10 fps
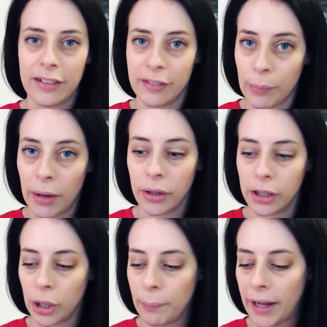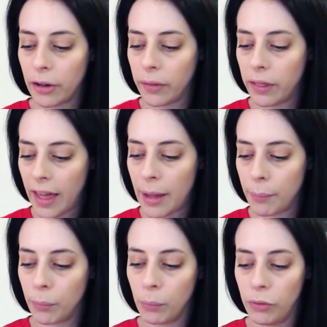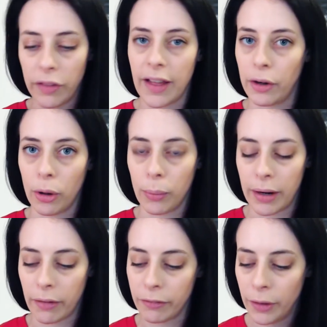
somehow going to come back on them that they're not aware of.